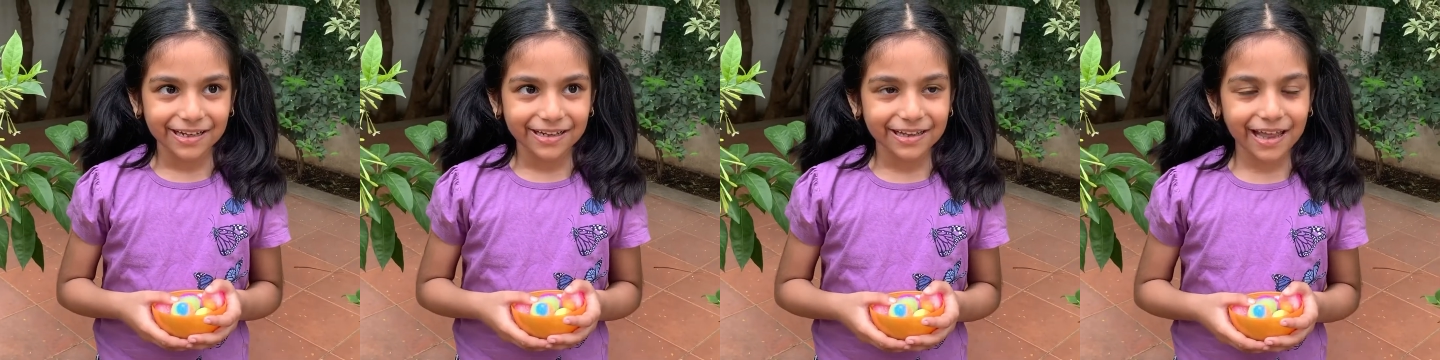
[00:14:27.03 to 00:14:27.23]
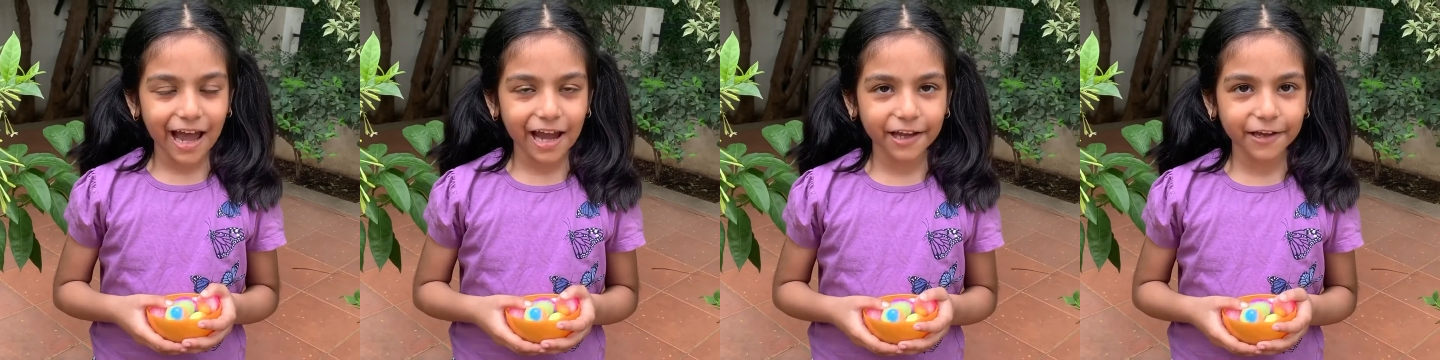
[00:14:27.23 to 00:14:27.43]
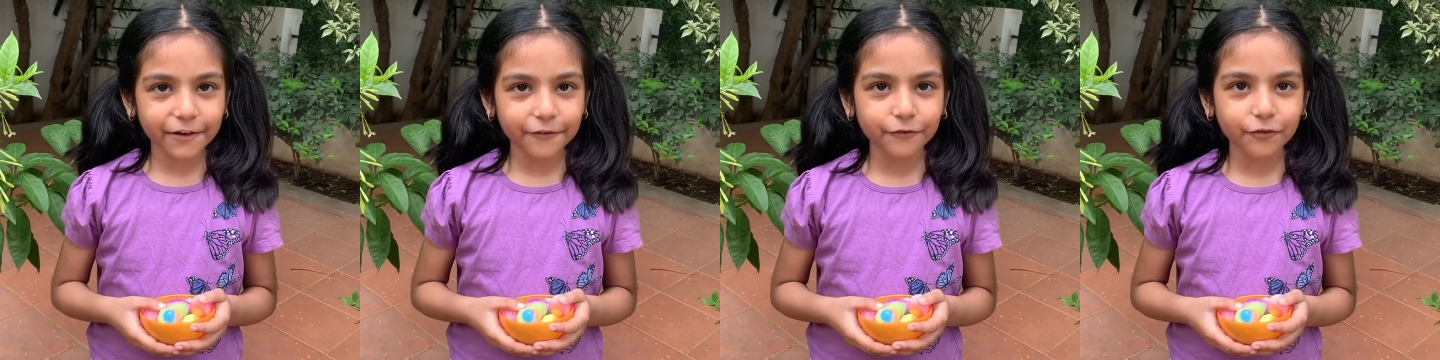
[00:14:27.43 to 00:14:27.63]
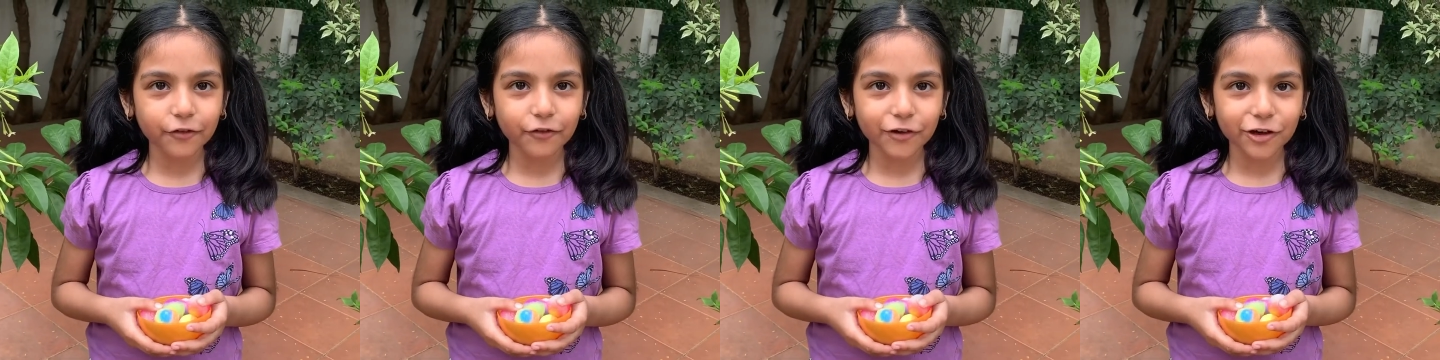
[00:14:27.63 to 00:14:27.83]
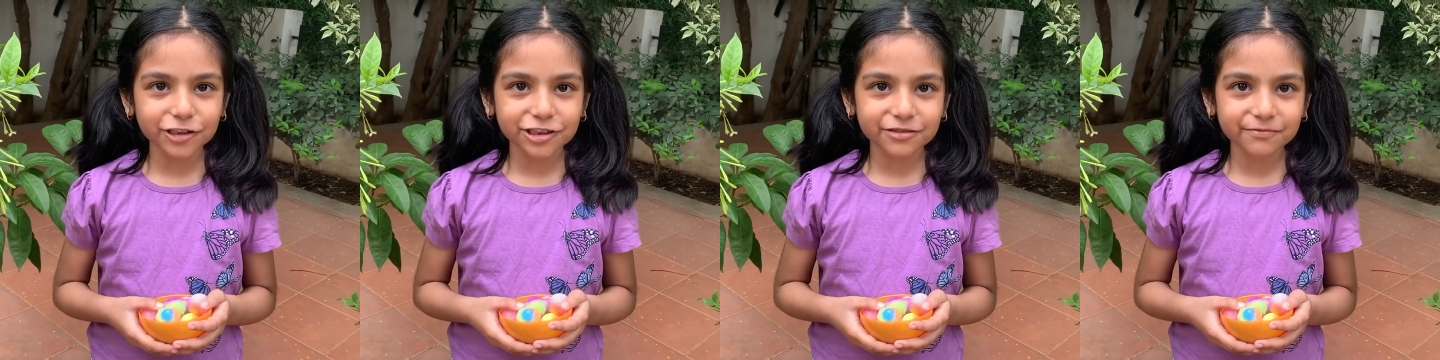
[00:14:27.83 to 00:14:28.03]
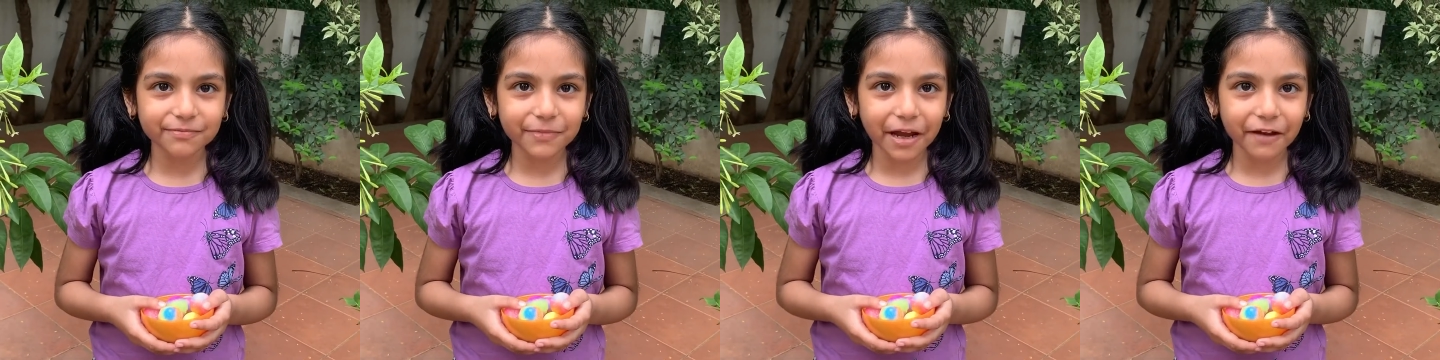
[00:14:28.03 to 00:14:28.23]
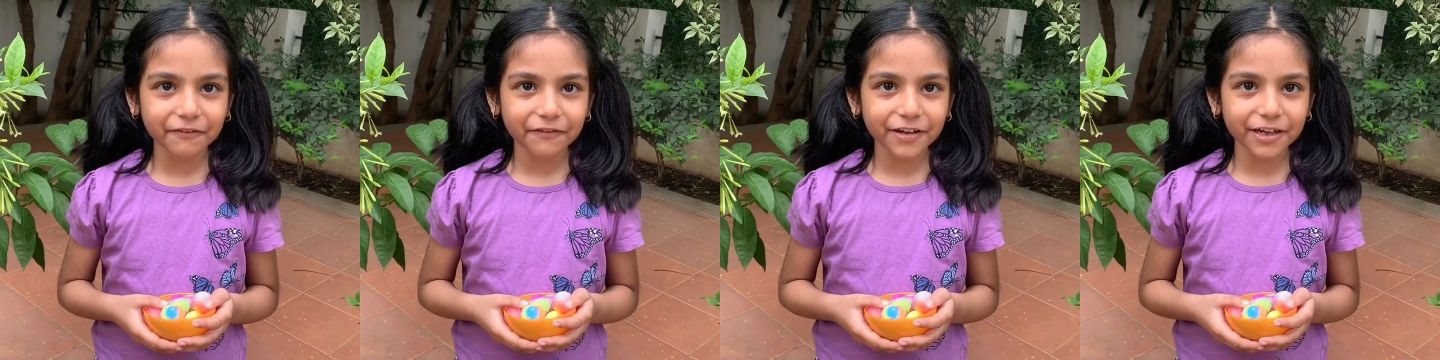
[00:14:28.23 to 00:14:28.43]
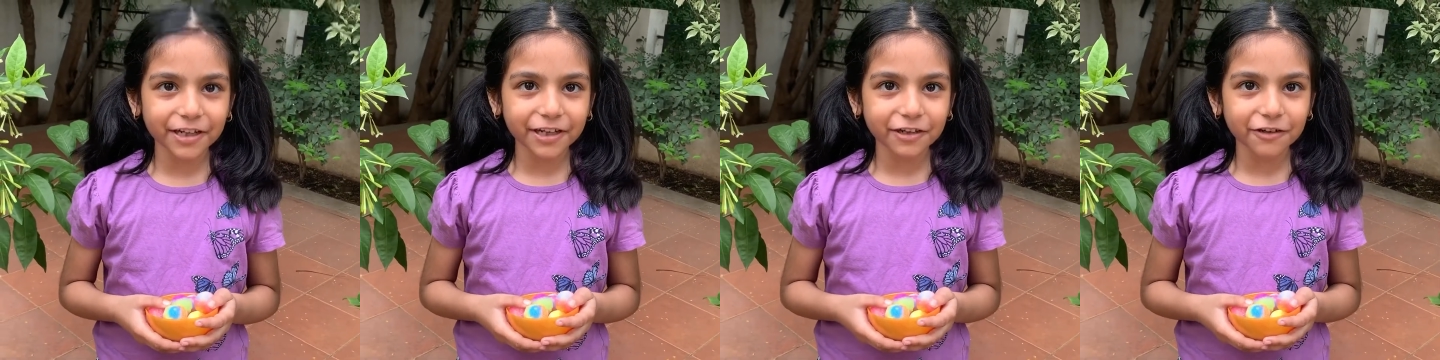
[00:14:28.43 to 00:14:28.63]
Thank you for watching my
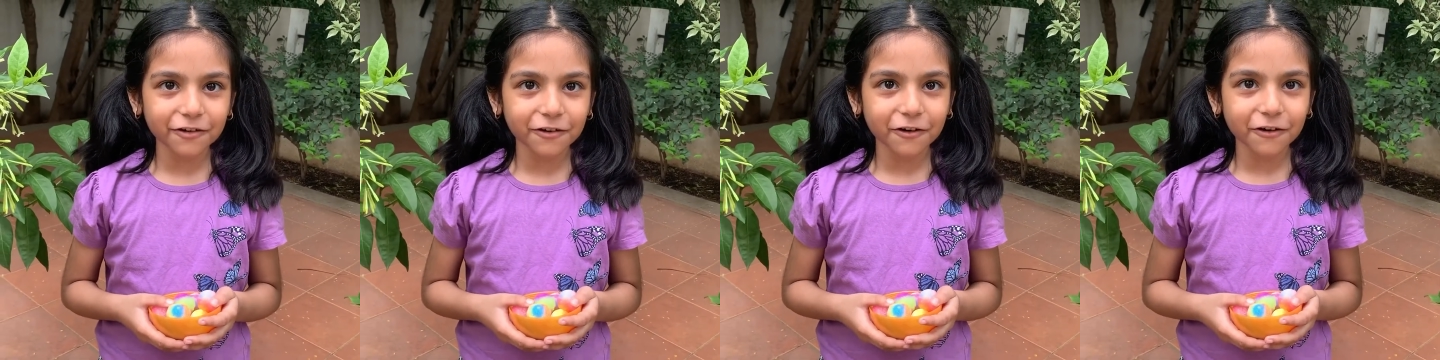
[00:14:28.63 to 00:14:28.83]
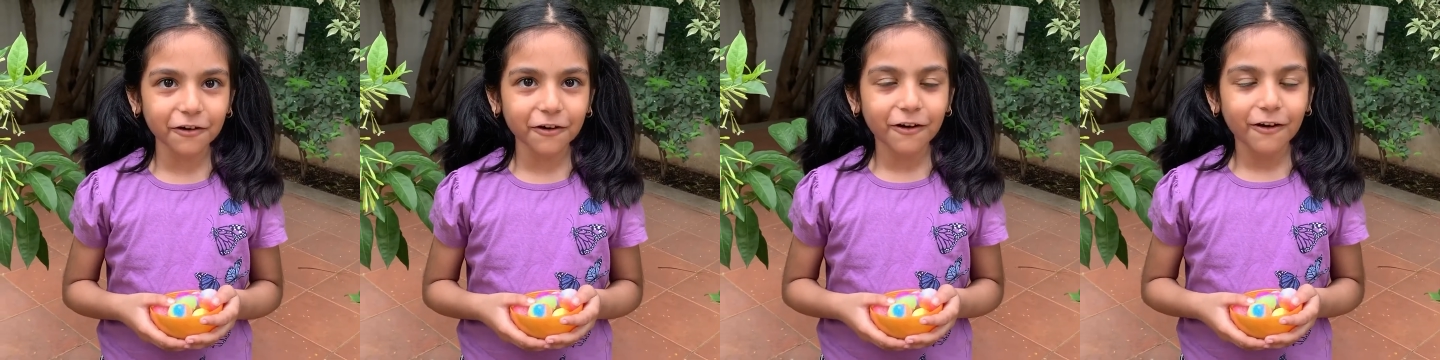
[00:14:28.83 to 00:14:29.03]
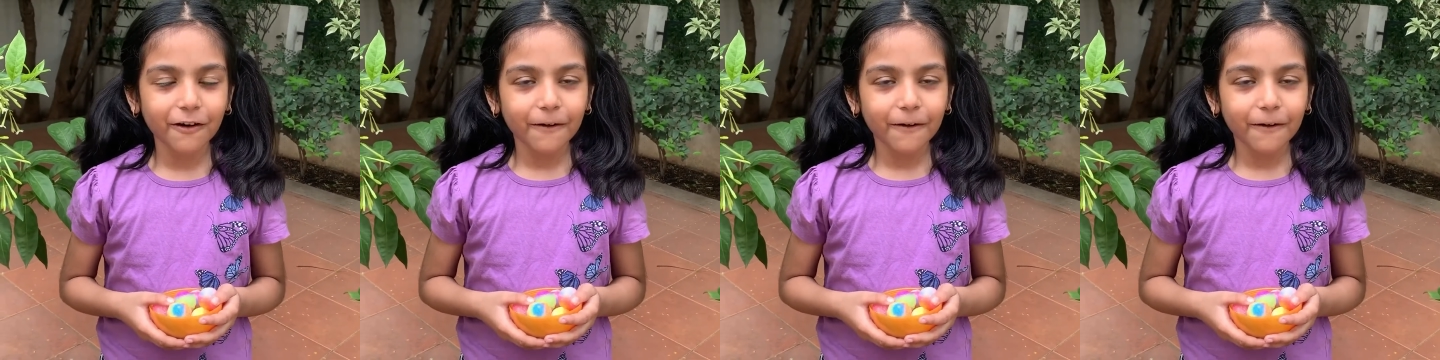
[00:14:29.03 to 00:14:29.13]
video.